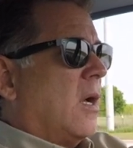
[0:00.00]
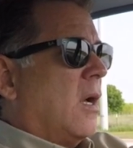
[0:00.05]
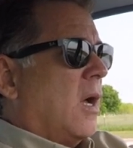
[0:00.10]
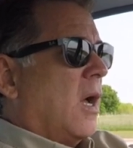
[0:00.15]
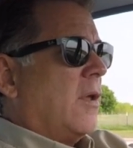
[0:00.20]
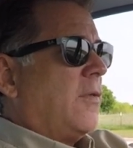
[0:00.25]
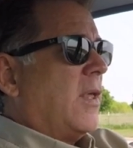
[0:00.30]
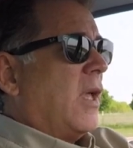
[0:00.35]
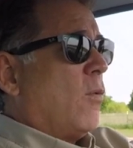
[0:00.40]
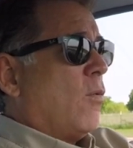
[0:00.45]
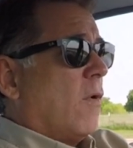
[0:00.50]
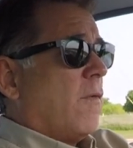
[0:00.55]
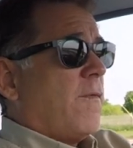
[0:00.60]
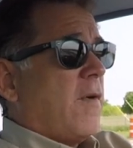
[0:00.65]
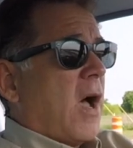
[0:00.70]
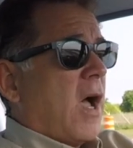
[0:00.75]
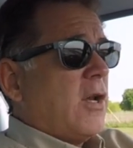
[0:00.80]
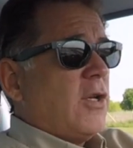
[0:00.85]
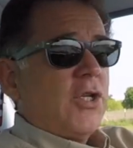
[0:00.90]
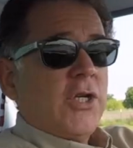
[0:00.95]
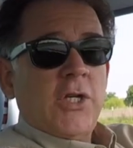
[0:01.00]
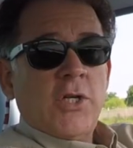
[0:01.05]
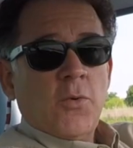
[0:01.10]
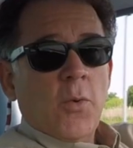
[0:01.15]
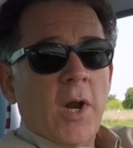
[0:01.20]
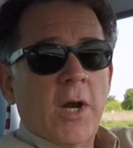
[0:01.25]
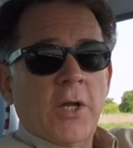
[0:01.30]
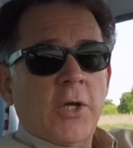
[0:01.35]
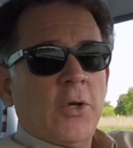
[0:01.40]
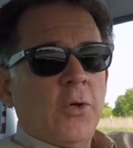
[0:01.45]
I think we'll find she's
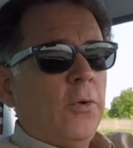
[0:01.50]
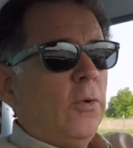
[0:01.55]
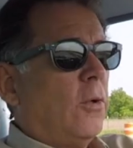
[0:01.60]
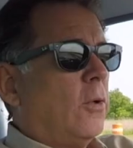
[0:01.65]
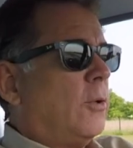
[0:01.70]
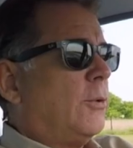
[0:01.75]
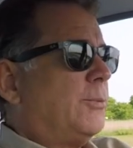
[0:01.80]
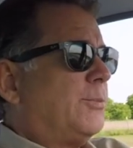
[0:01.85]
running cool.